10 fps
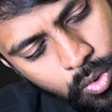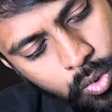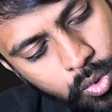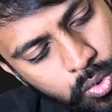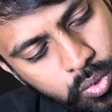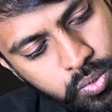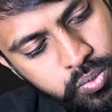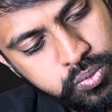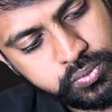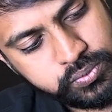
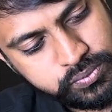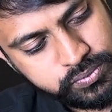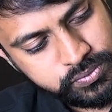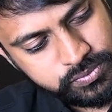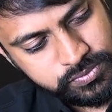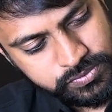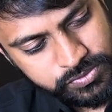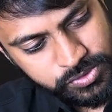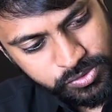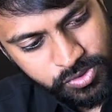Oh,
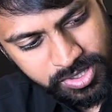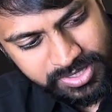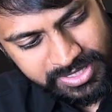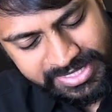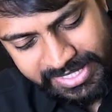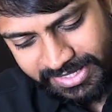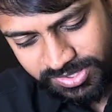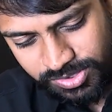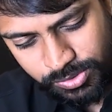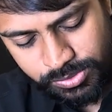you got the
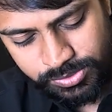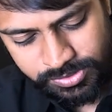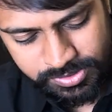case too.